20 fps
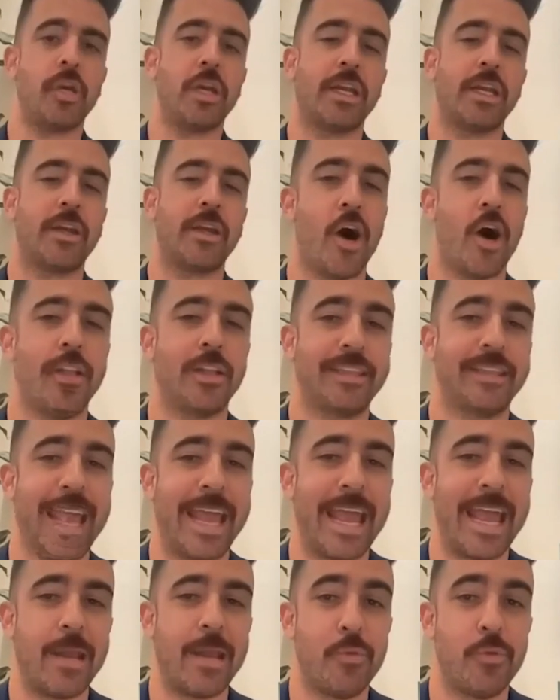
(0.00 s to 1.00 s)
could call
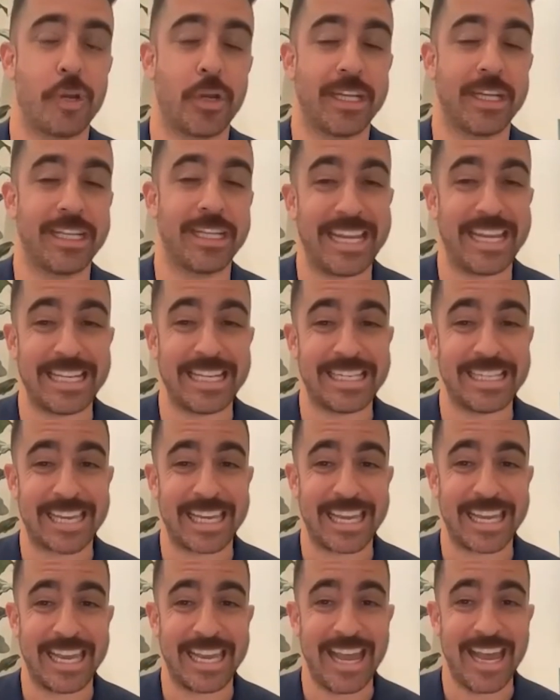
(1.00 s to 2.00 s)
Dan
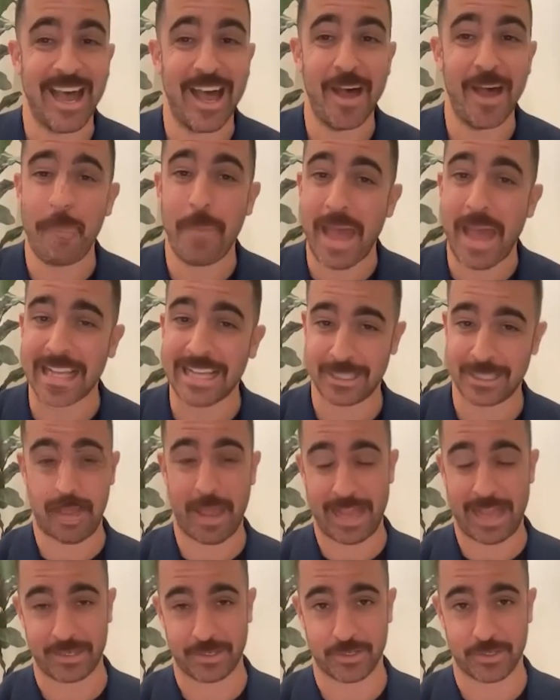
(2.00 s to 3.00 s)
Bucatinsky a past
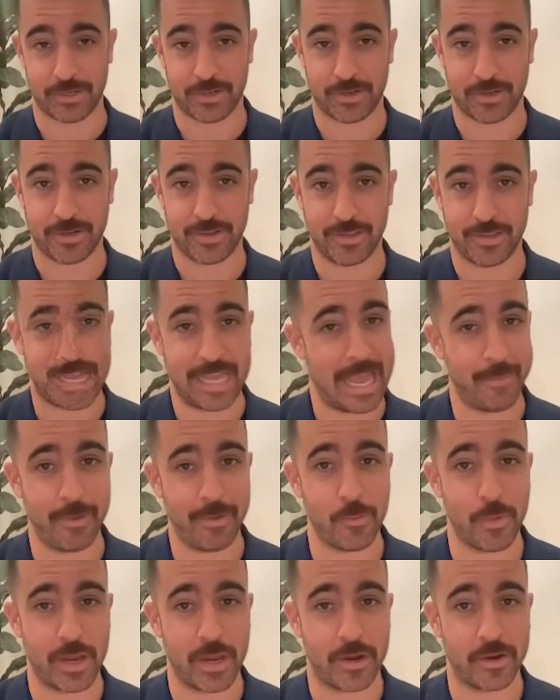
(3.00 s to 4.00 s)
master. The Emmy
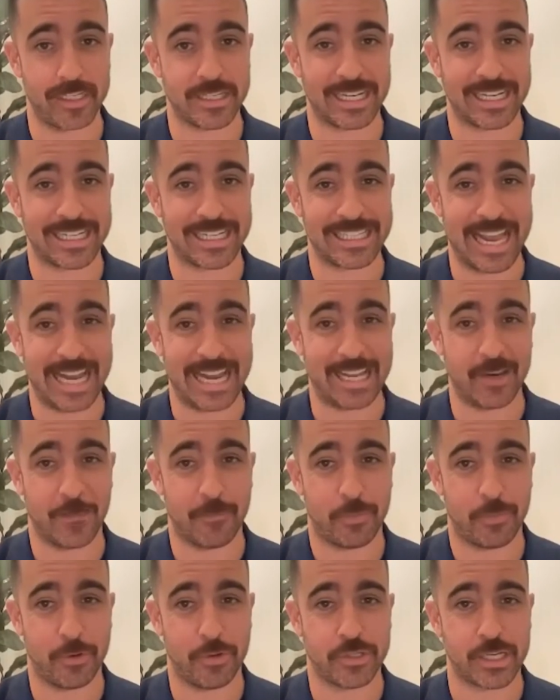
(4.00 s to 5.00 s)
winner is executive
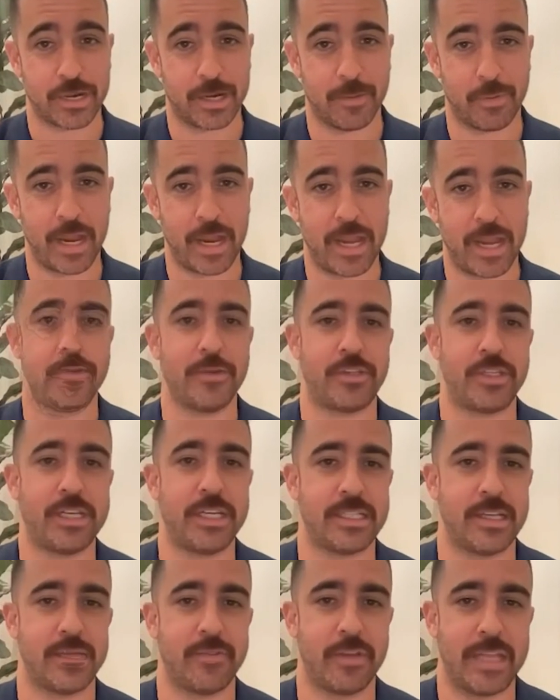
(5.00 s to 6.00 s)
producing a brand new
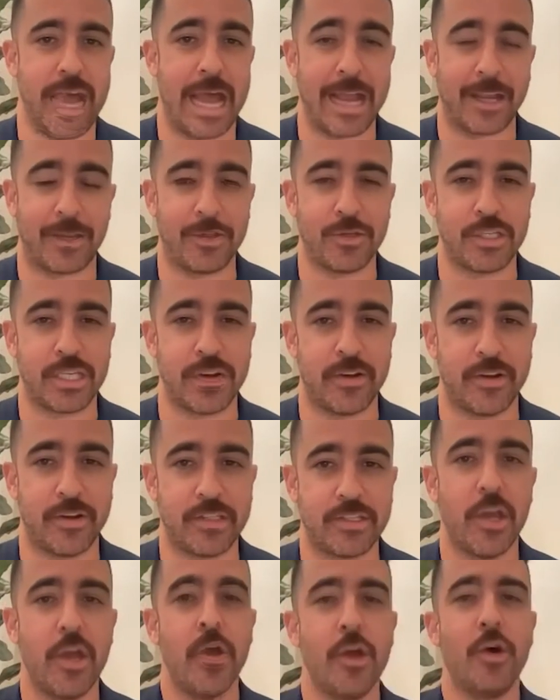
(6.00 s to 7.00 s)
season of the
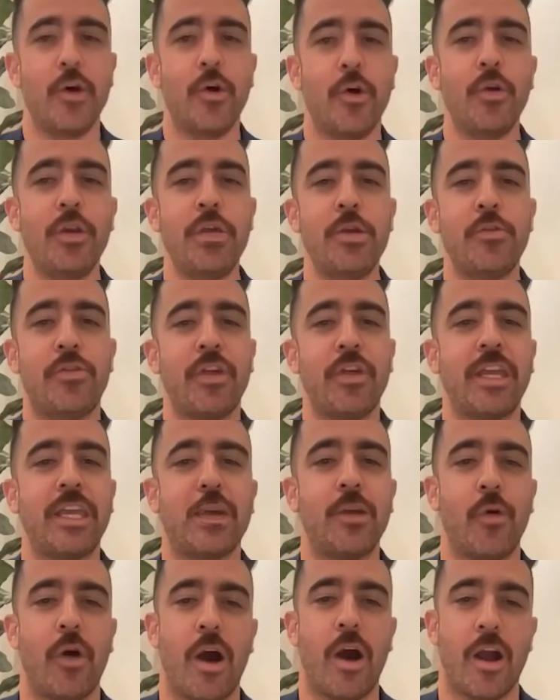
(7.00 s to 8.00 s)
docu-series Who Do You Think
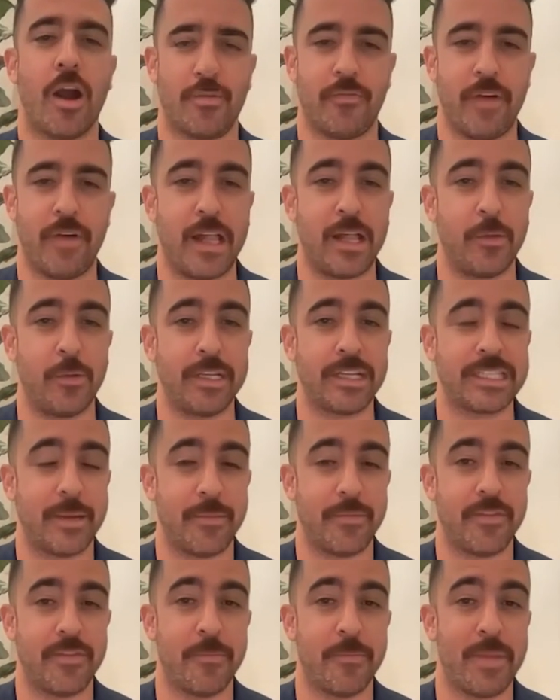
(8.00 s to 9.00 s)
You Are, following
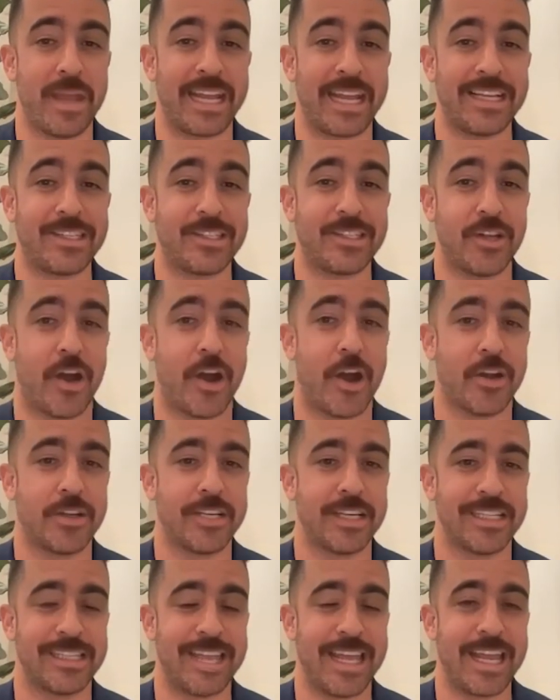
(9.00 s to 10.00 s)
some of the biggest stars
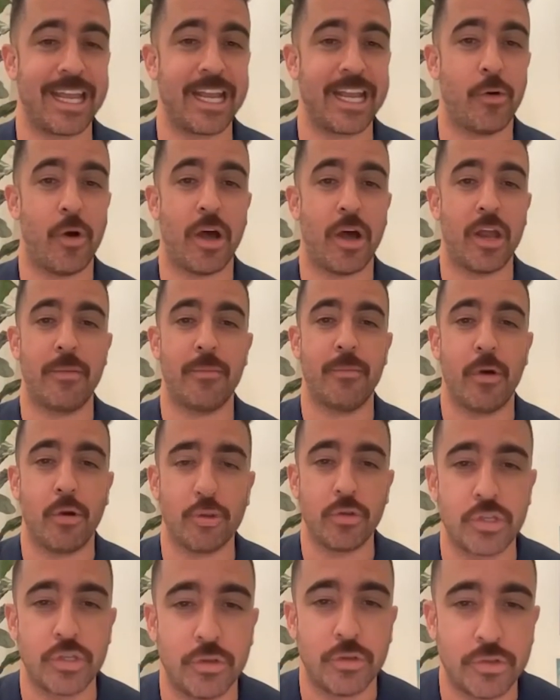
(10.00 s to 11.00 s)
as they go on
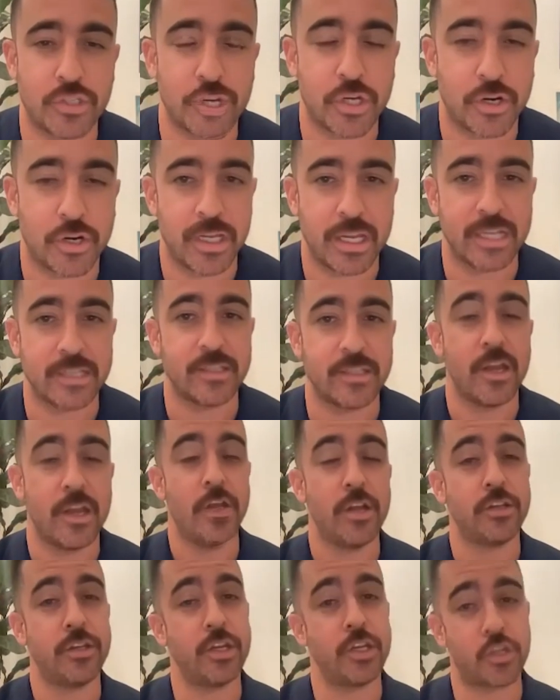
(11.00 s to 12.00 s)
emotional journeys
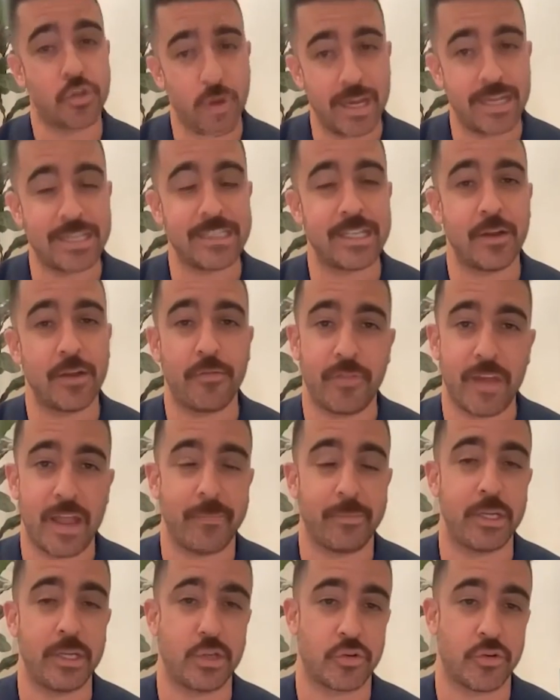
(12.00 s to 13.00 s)
to trace their
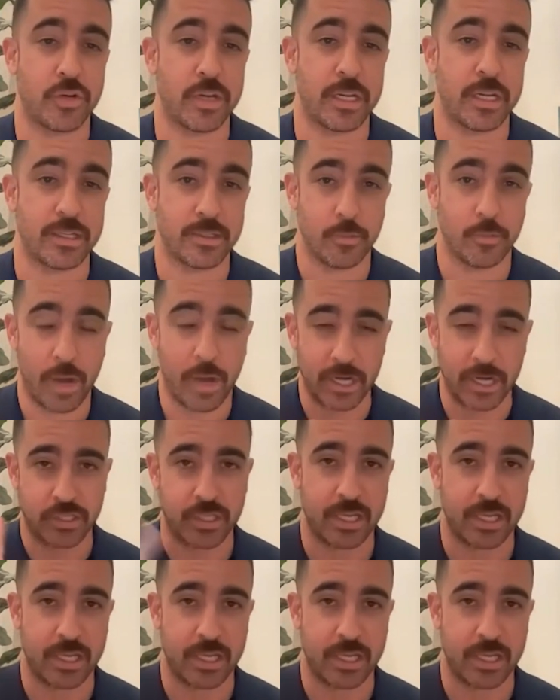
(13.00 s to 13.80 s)
family trees. Watch